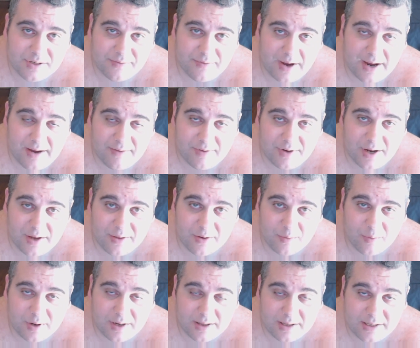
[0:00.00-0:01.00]
If I have another
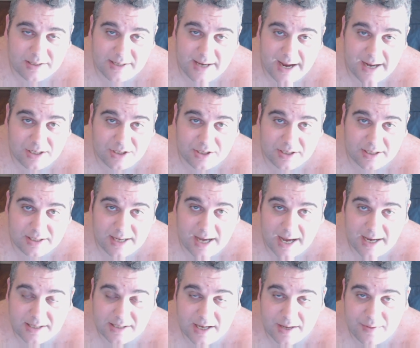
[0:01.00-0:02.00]
one of these hatch and it
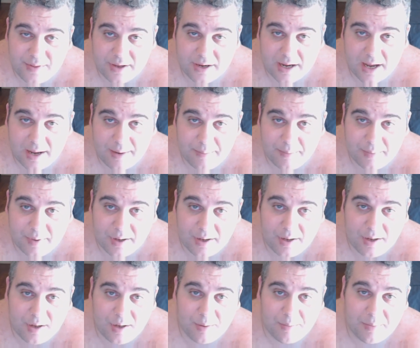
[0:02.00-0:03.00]
dies, I think I
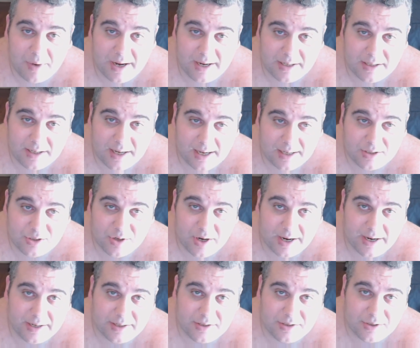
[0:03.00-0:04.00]
might not
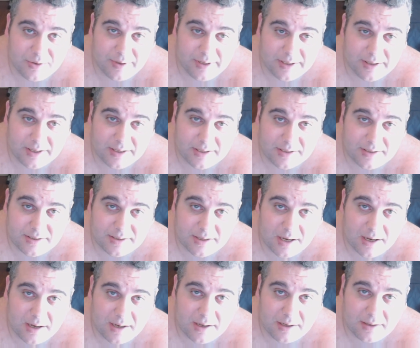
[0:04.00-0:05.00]
try doing this
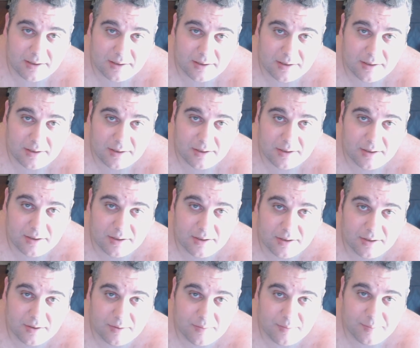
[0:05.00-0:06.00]

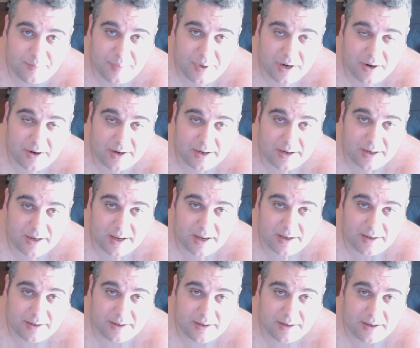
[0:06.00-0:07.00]
pairing
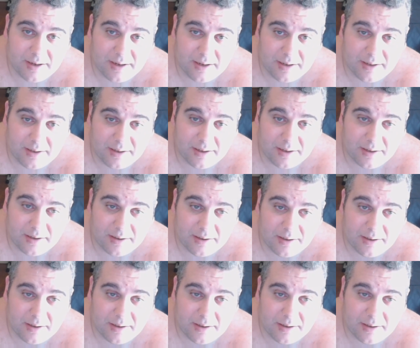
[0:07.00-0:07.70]
again. And